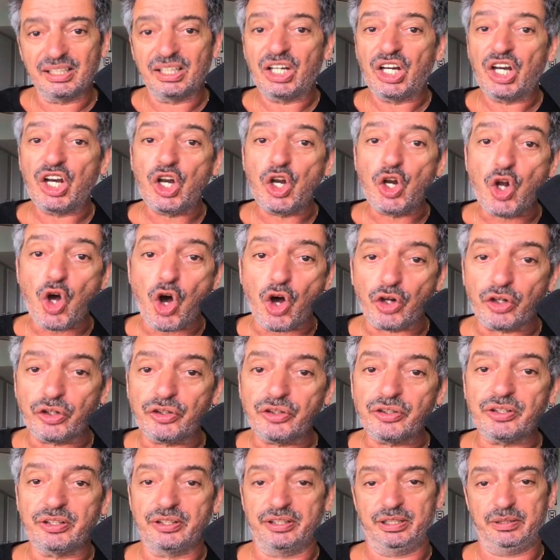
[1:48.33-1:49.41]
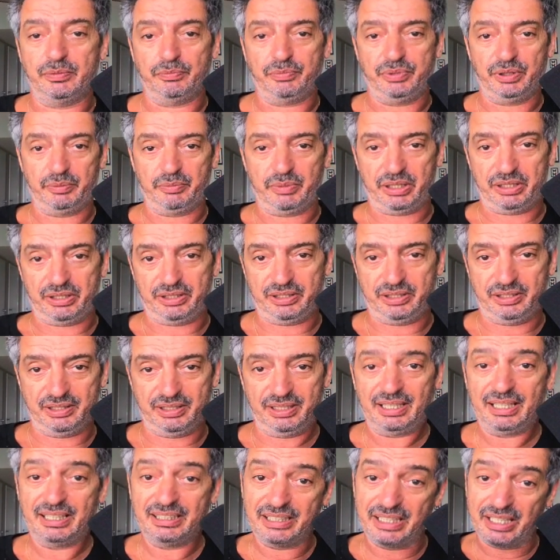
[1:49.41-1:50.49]
not implemented,
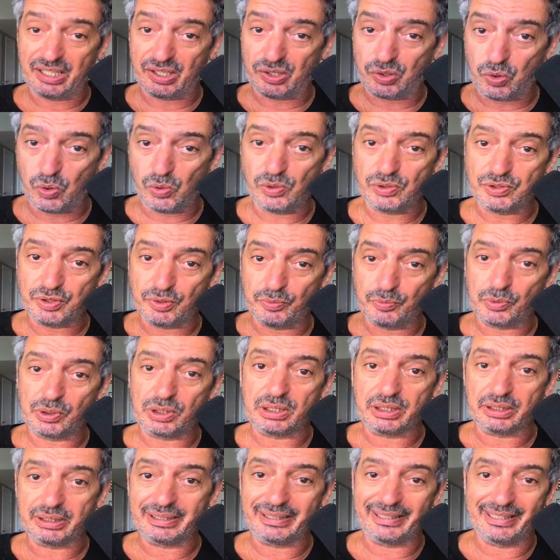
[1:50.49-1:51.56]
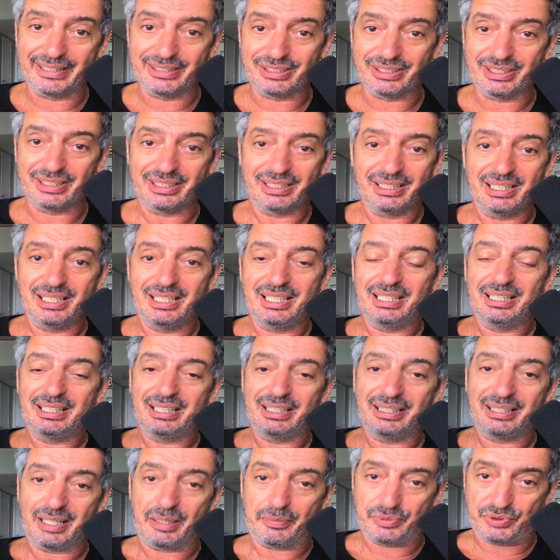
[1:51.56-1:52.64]
and they are also marked as
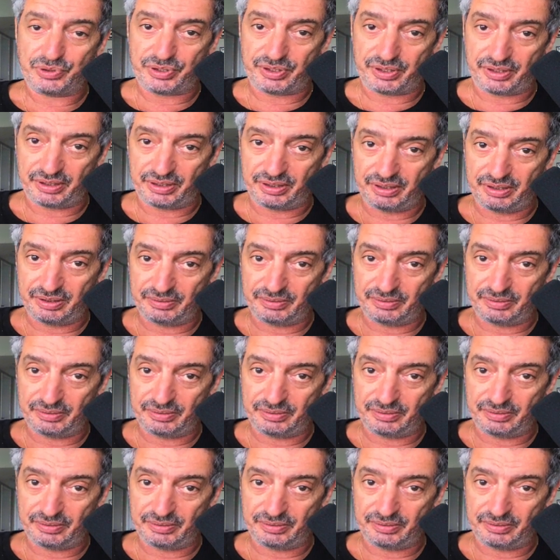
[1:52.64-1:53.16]
an abstract